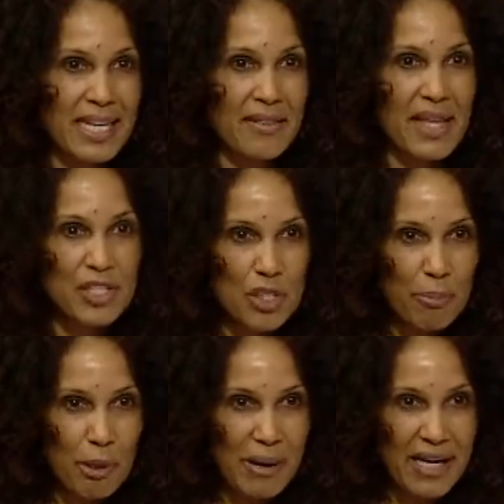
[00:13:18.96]
it in. That's the
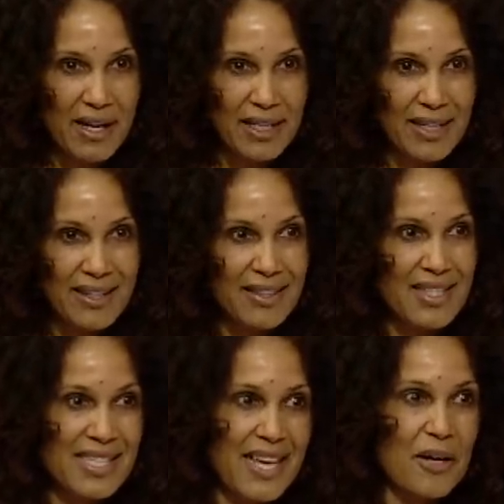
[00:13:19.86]
probiotic. And then
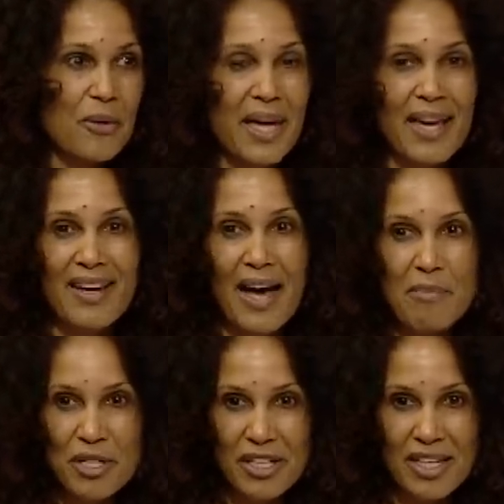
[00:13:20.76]
saying, okay, I'm
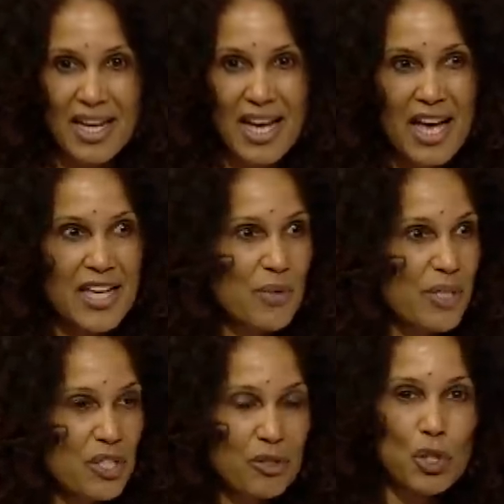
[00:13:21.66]
good. So I
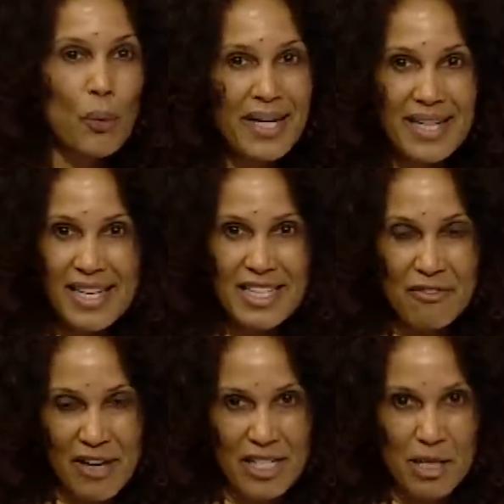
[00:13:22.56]
took 20 days
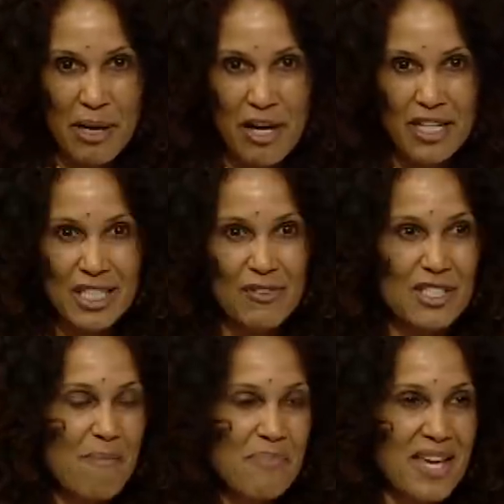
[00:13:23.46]
of antibiotics for
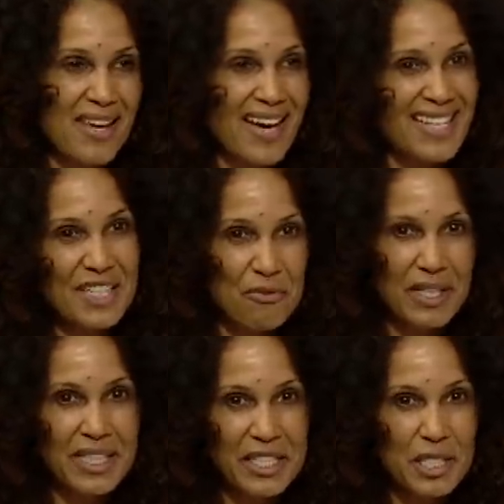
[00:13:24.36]
something I didn't
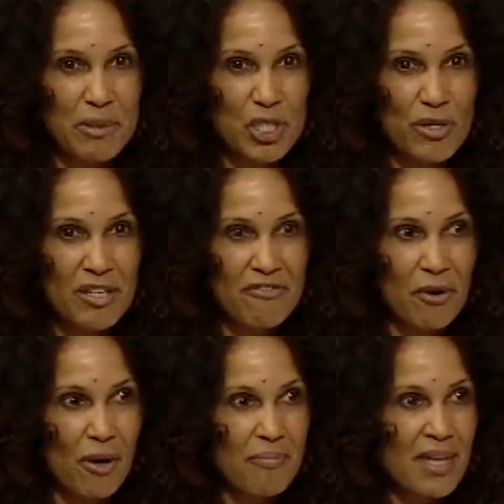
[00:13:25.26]
really need to be treated
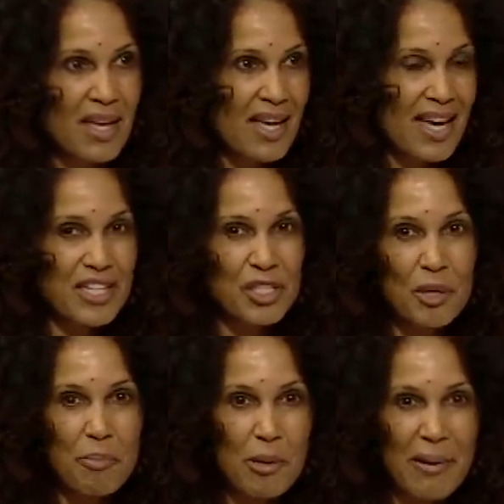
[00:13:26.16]
for, and I took
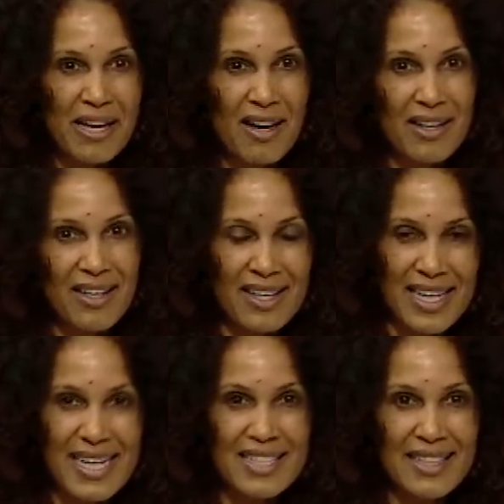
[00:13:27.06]
a probiotic and I
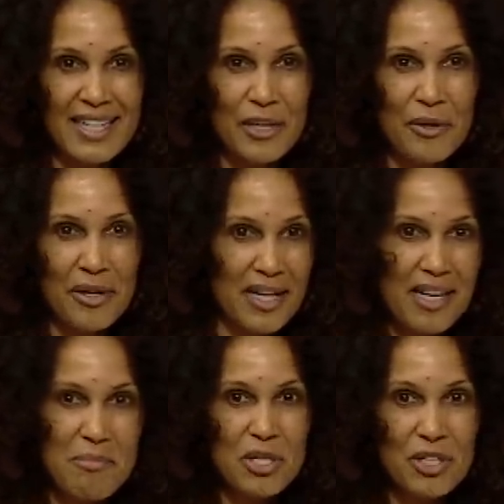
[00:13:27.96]
ate a little yogurt, and
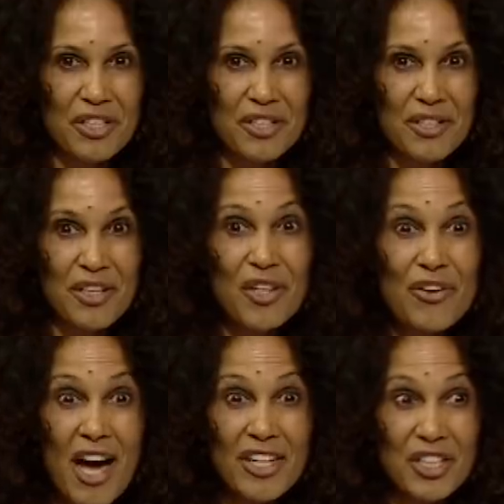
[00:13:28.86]
I'm good. You're
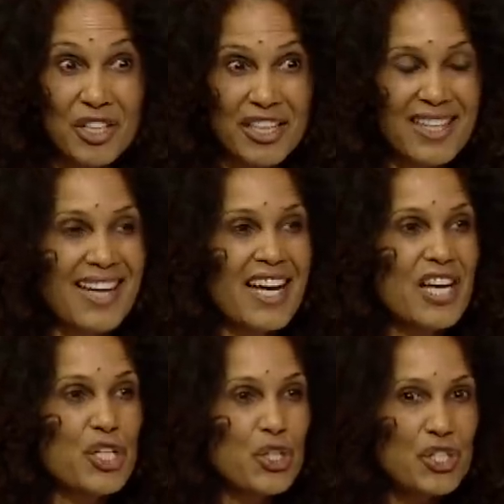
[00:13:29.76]
not good.
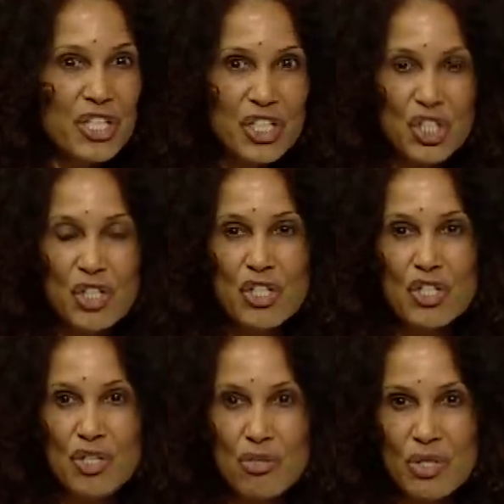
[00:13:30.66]
Judicious
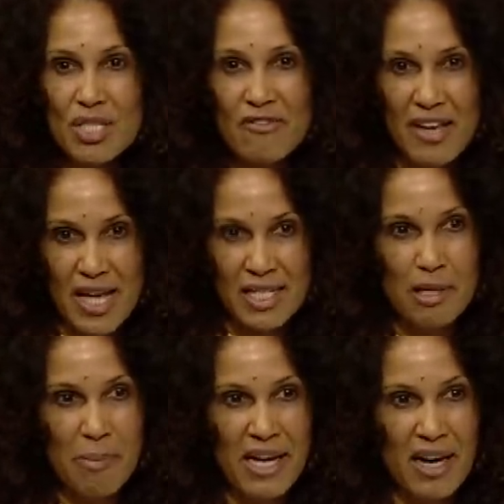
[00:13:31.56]
use of
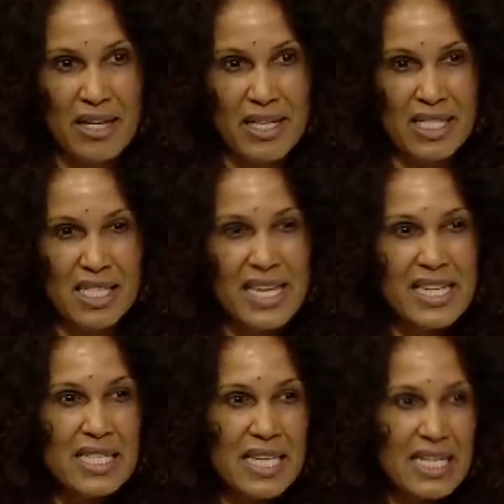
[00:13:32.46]
antibiotics
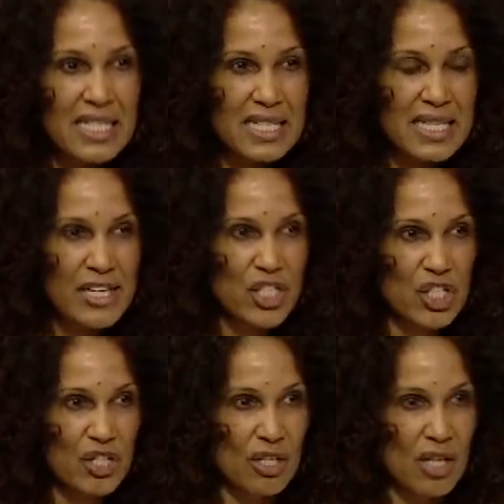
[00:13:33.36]
is
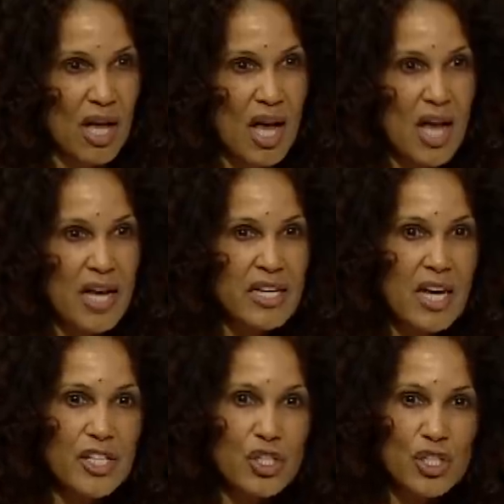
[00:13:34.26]
essential,
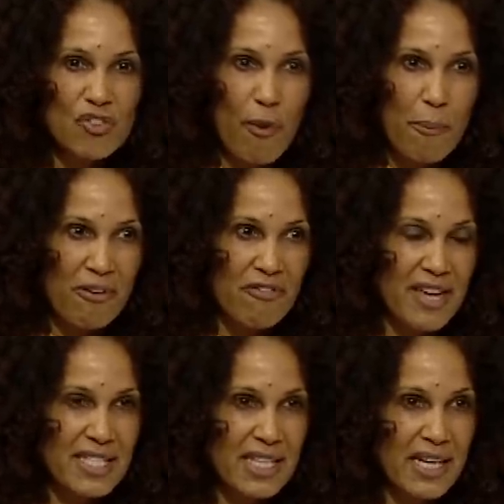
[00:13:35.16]
not just for
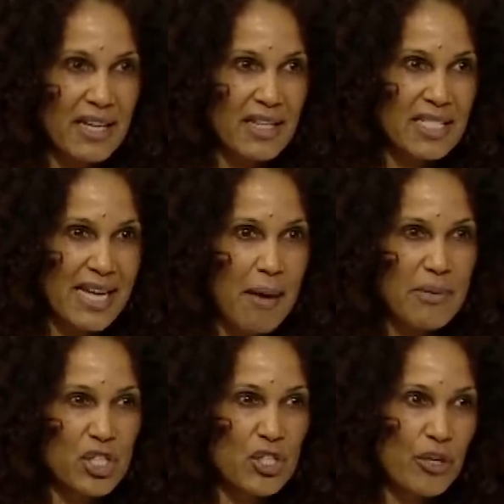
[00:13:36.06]
preventing
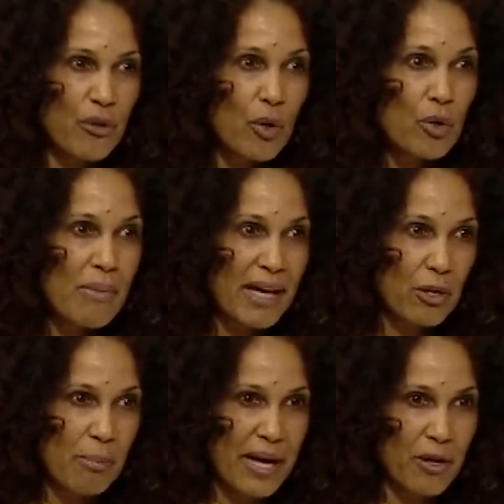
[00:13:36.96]
damage to your own
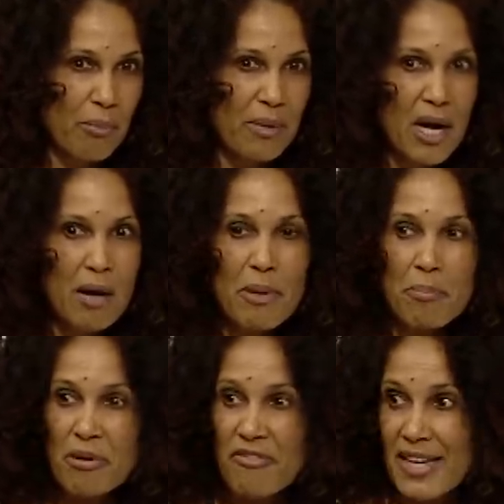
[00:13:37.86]
microbiome, but
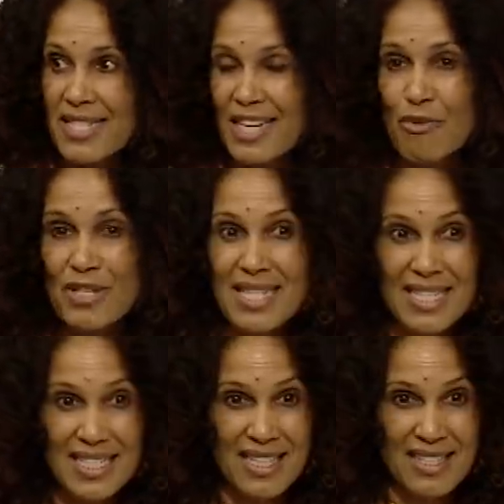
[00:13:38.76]
preventing
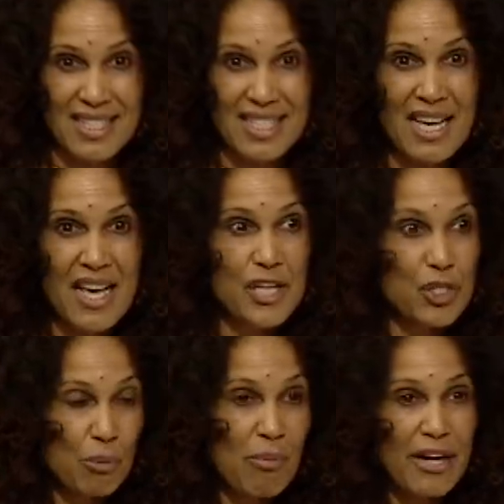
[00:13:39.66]
resistance
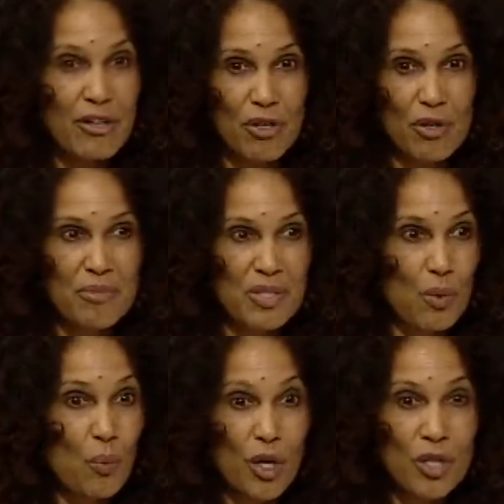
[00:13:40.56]
to microbes
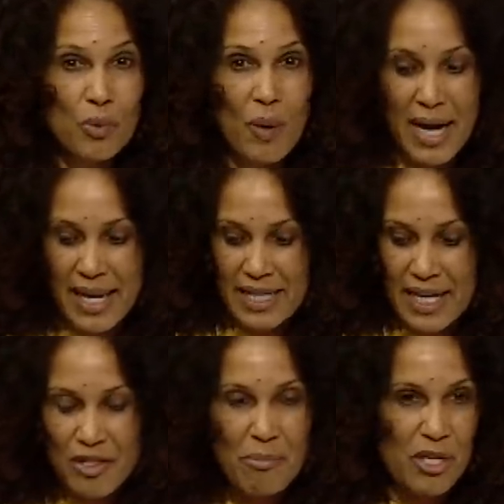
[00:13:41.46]
worldwide
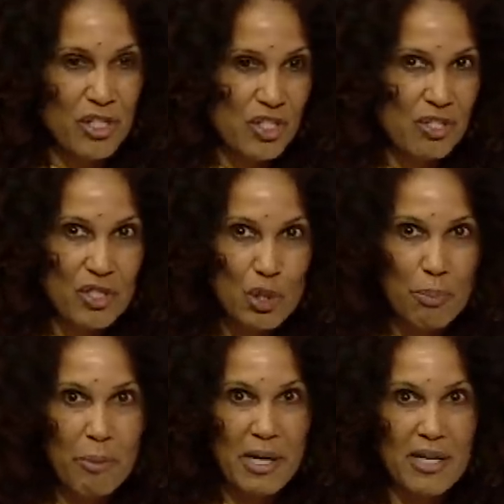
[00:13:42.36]
and the emergence of
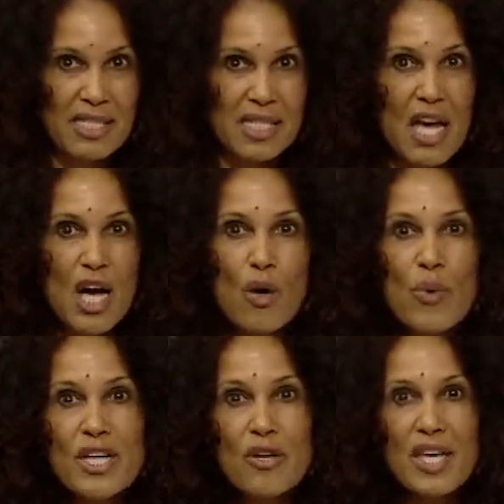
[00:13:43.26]
superbugs.
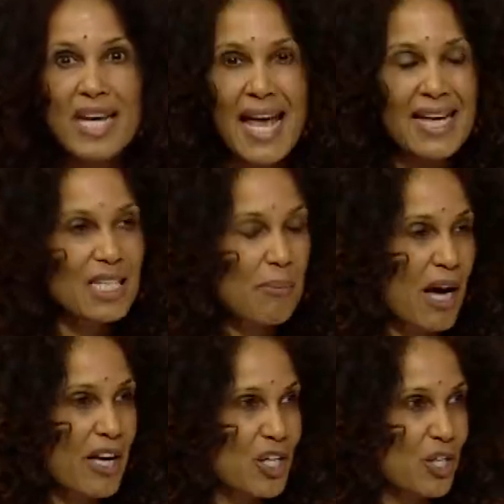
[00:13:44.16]
We know that
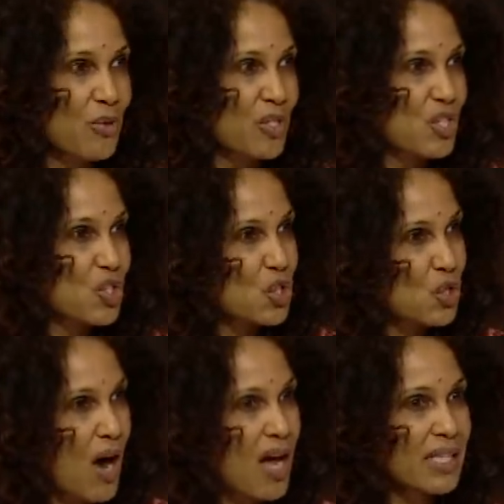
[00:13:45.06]
antibiotic use is
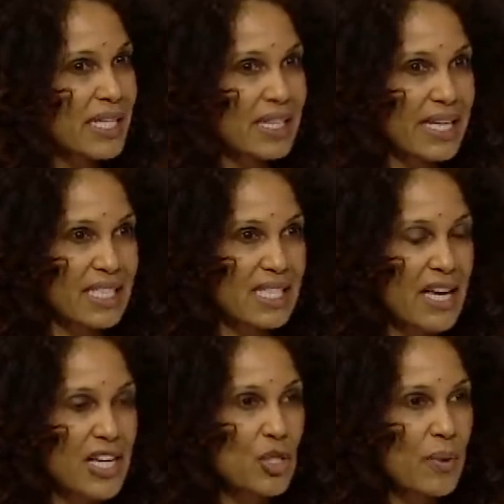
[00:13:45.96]
strongly linked
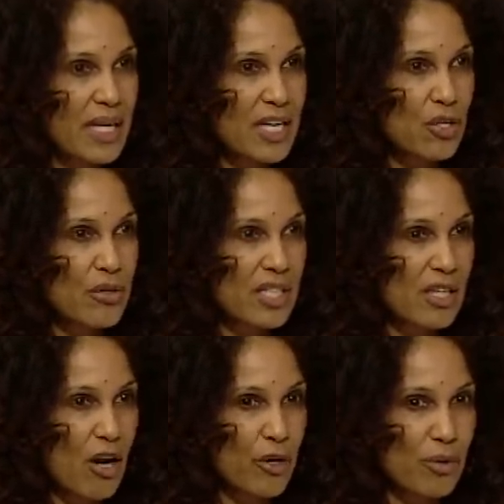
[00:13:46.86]
to an increase in
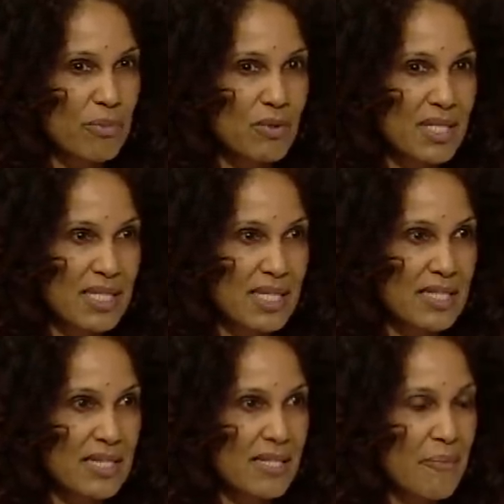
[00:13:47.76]
autoimmune
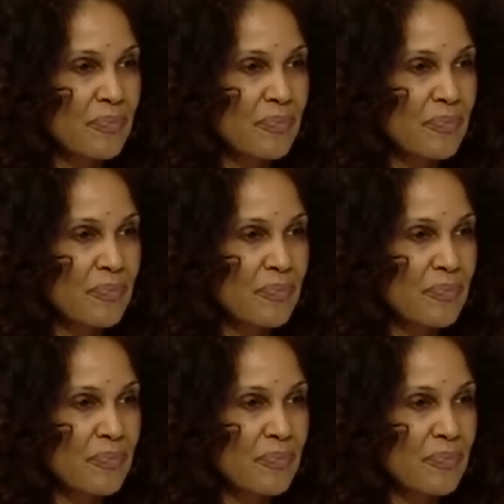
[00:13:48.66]
diseases.